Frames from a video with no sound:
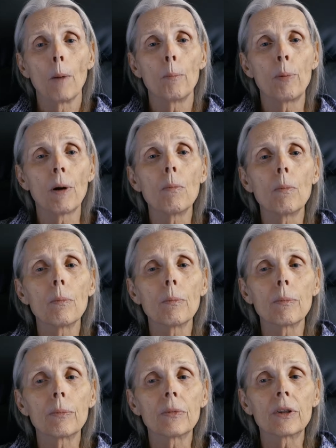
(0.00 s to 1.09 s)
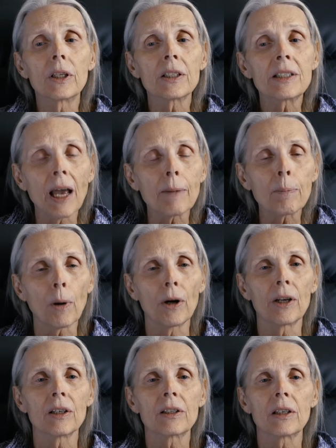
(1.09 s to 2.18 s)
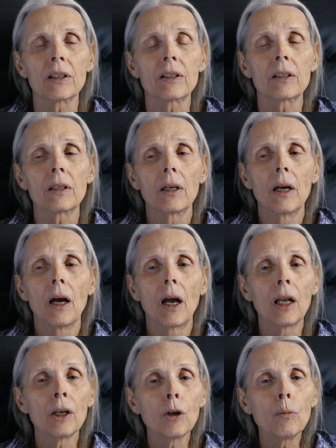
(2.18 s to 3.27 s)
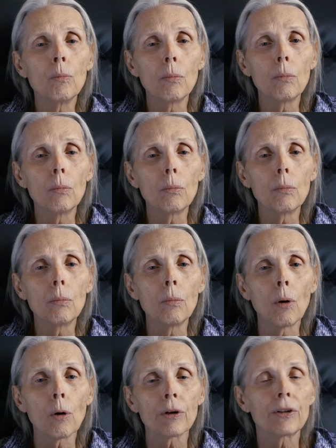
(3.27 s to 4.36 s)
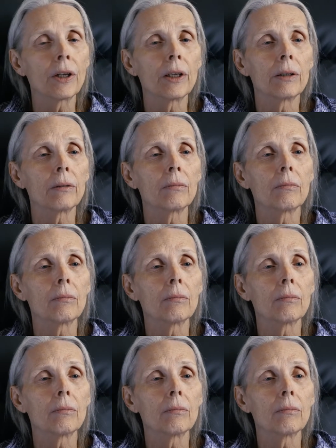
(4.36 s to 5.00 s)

but the sad part is a little more than,